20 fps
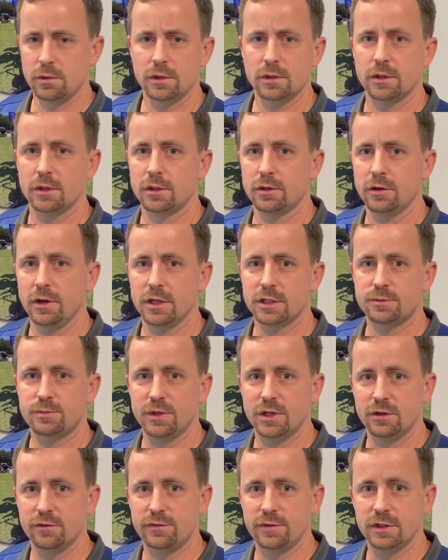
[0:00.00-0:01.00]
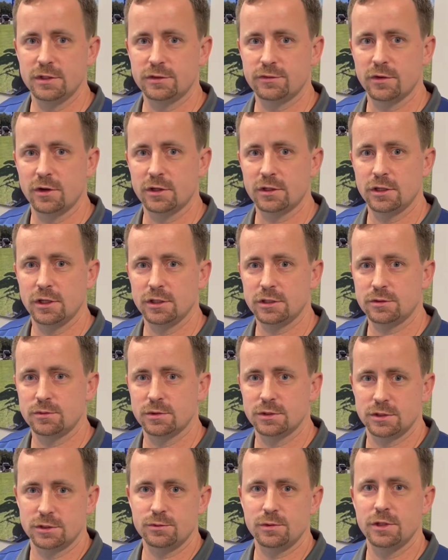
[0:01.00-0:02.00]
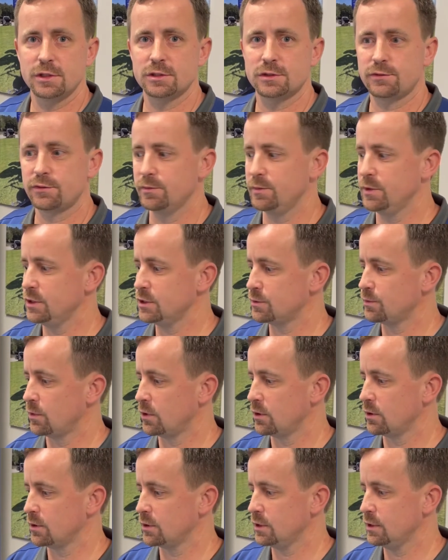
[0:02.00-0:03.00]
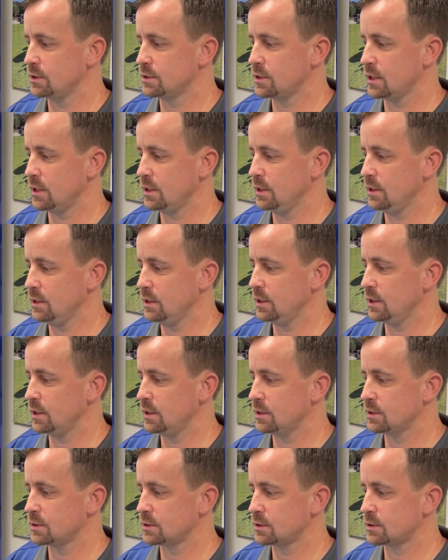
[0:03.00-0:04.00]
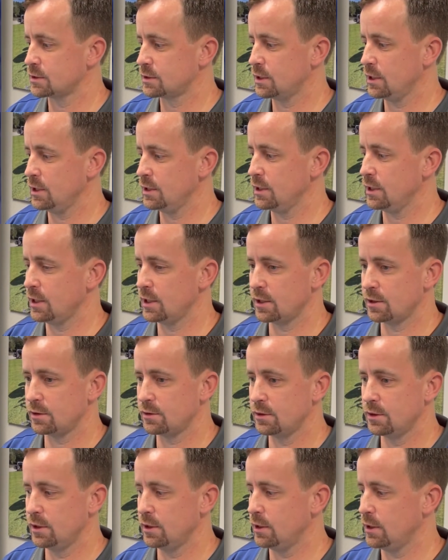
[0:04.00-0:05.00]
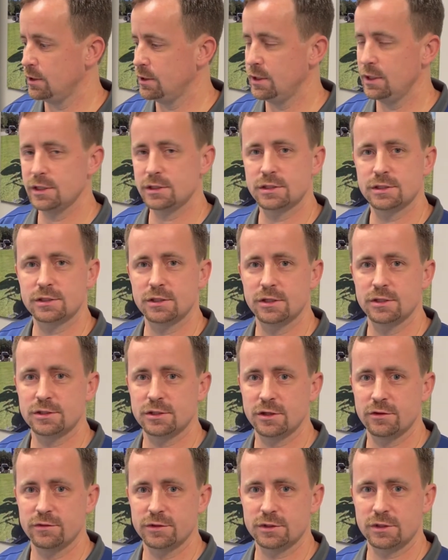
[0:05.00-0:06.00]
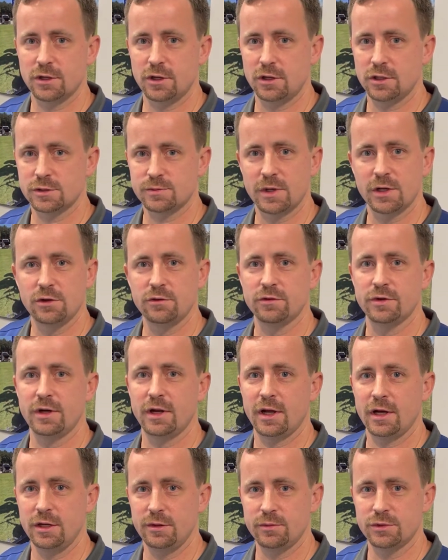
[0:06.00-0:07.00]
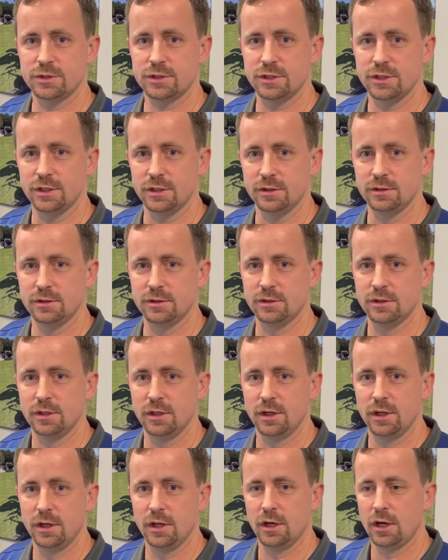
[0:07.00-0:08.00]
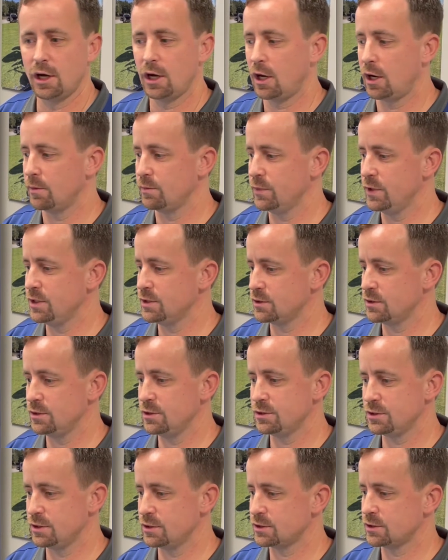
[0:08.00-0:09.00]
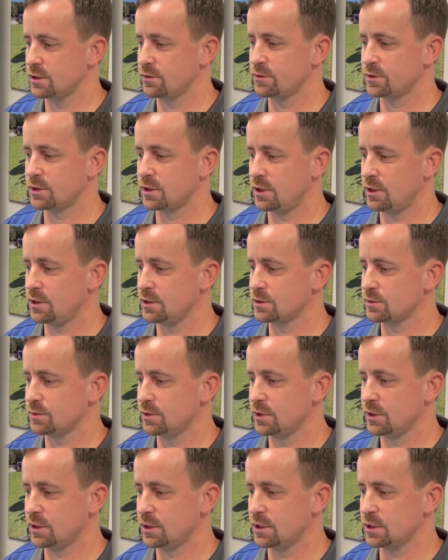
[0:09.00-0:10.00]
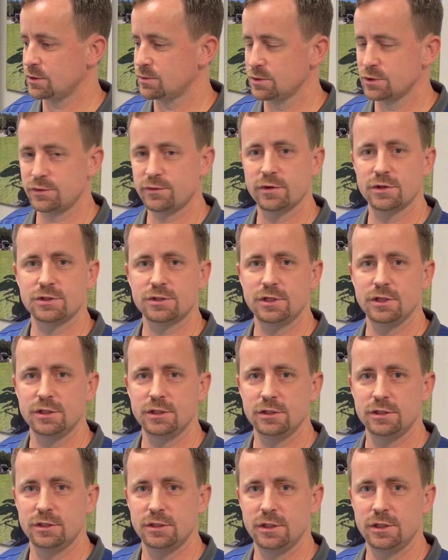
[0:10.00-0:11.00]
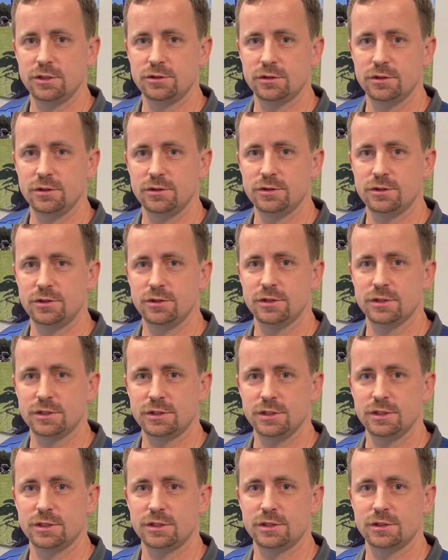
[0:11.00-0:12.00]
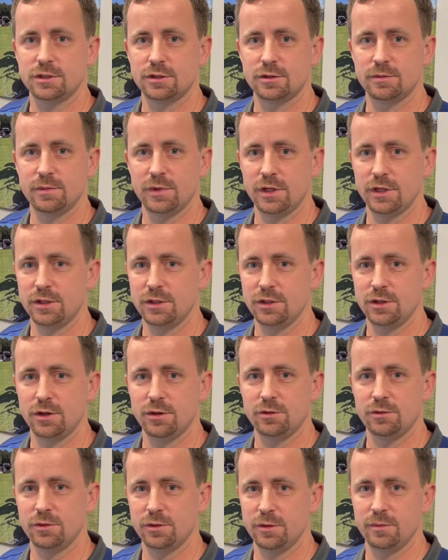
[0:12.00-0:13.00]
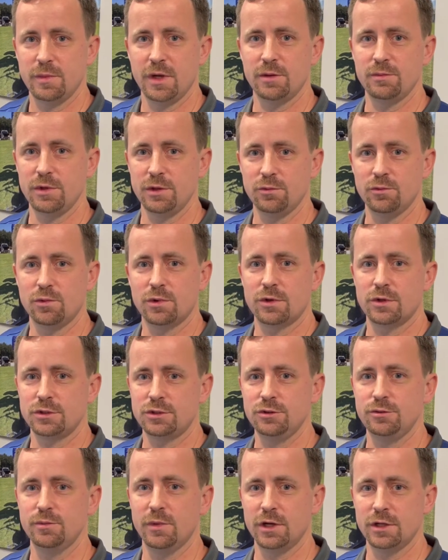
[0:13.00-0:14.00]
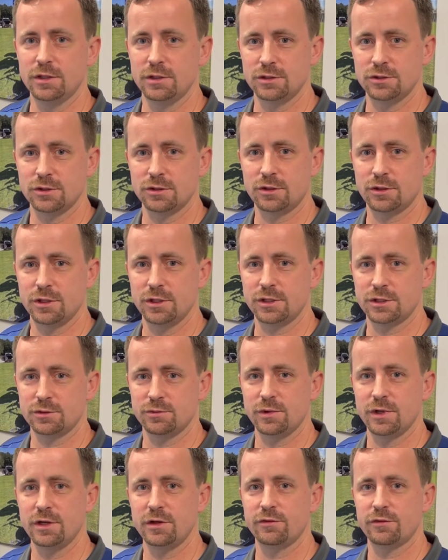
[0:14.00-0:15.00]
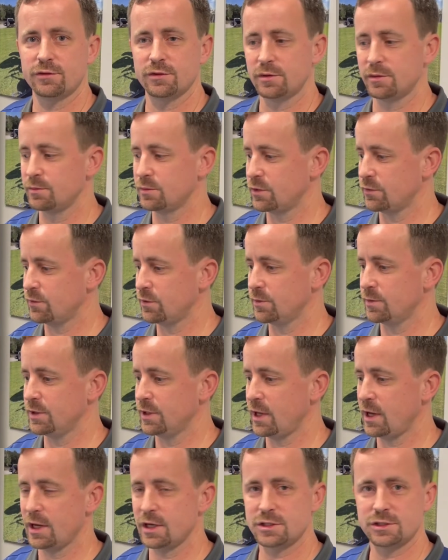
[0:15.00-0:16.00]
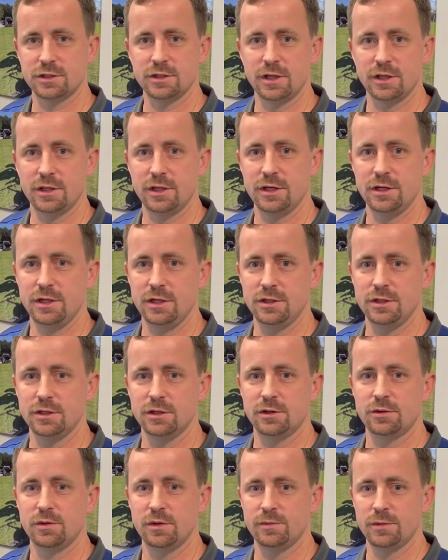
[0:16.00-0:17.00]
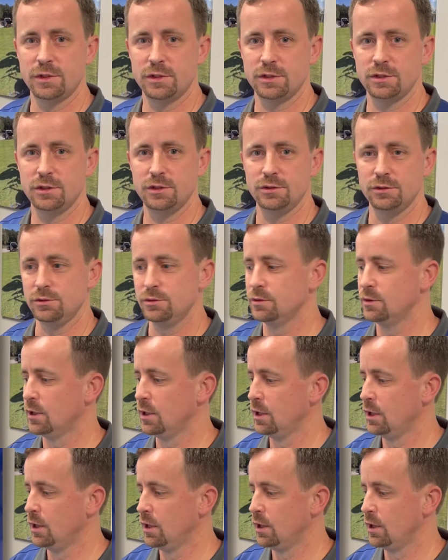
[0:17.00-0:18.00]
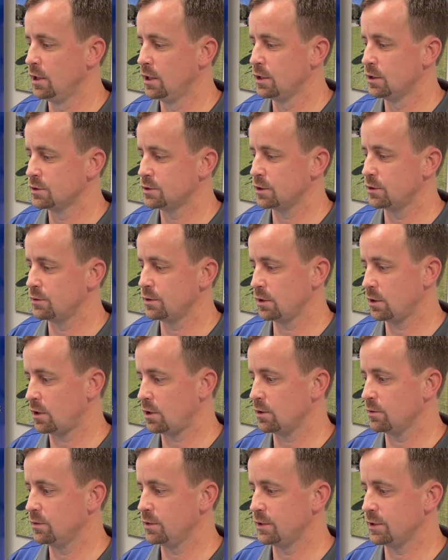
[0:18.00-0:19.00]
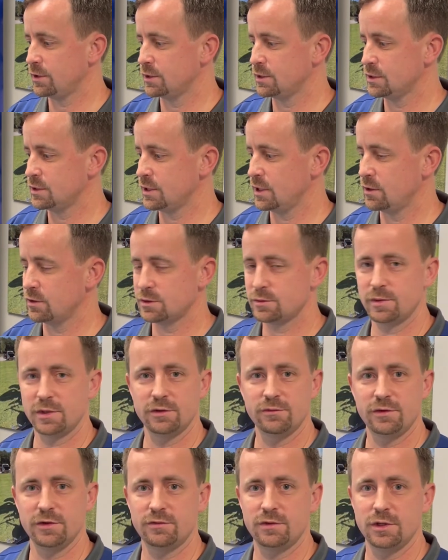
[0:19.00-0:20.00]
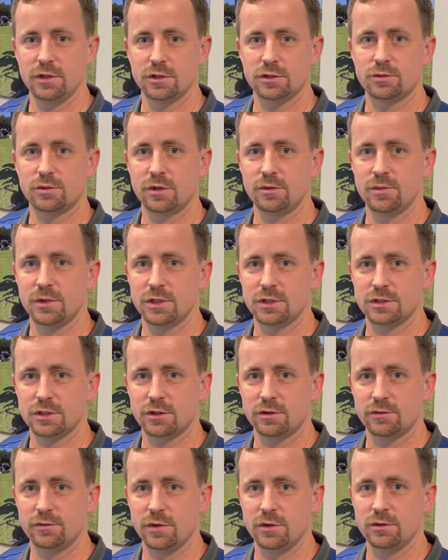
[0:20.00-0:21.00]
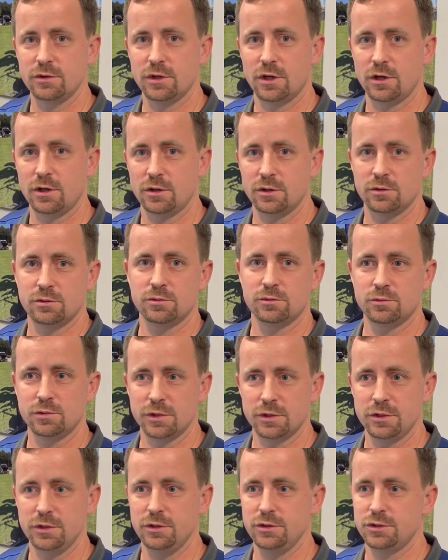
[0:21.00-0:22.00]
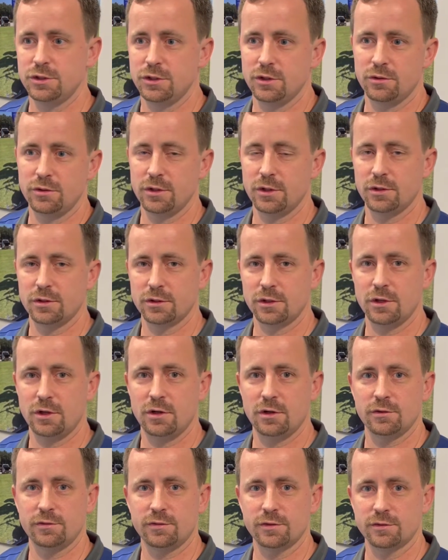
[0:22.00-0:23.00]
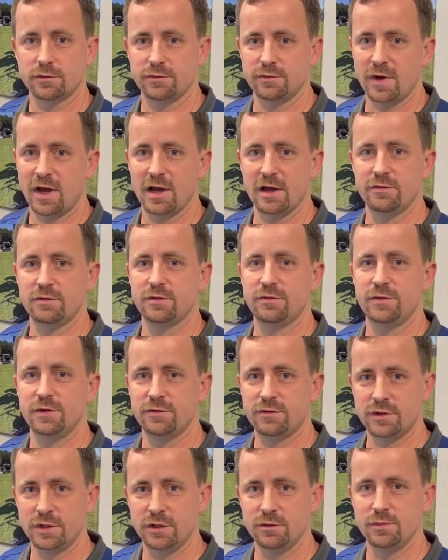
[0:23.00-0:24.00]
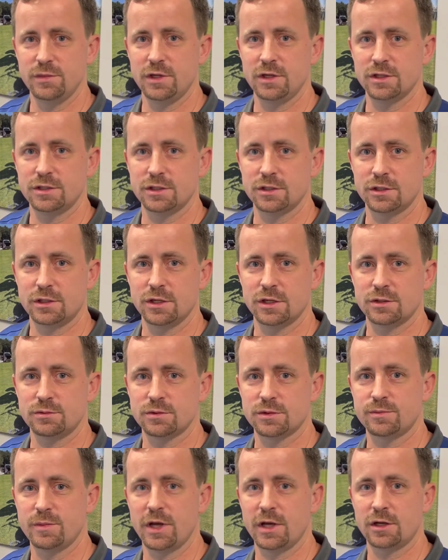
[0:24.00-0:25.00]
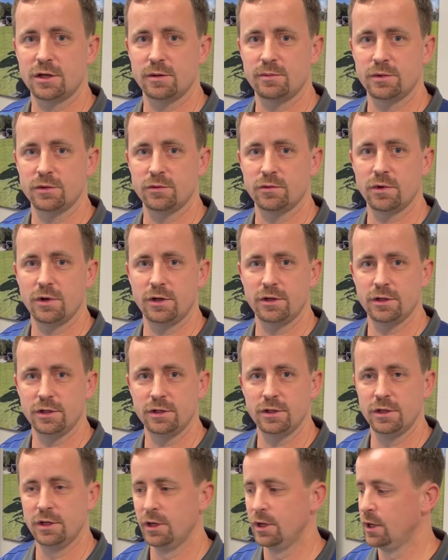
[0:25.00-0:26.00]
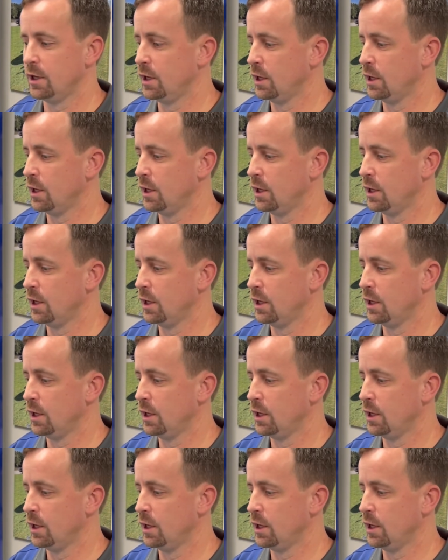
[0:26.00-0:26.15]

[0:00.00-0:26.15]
One of the greatest benefits for our customers as well as for Benchmark is that it has cut down unnecessary service calls by over 90%. These are usually the service calls when the customers first get introduced to the system, and it may be 1 or 2 buttons or clicks away from performing the action that they need the equipment to do. So along with, instead of spending 15 to 20 minutes on a phone call, we're usually only on the call for 5 to 15 minutes and the customer's back up and running.